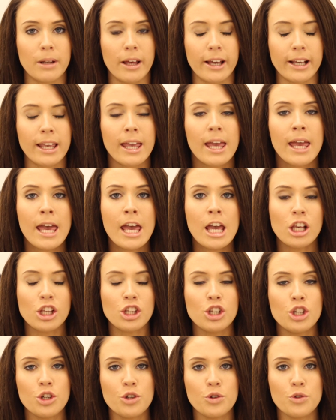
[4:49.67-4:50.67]
Like,
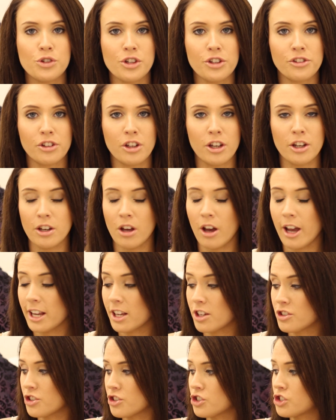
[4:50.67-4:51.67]
you just can, I
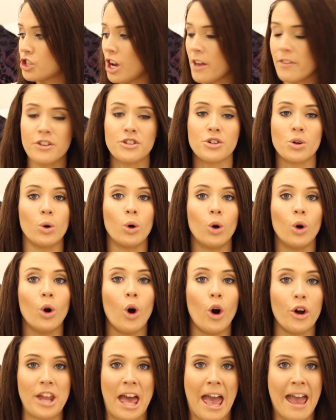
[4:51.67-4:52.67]
can just shut the
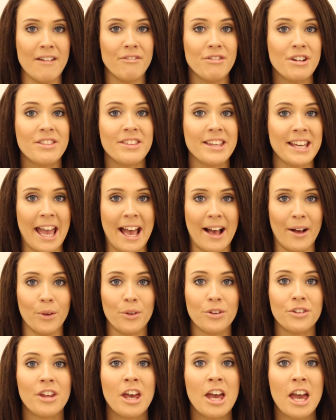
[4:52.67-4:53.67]
door on everything
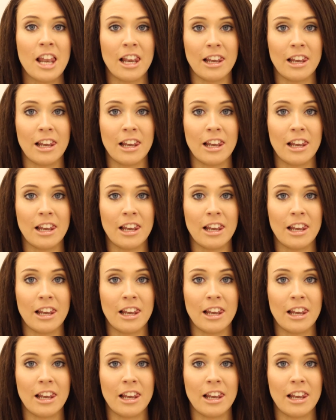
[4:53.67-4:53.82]
else,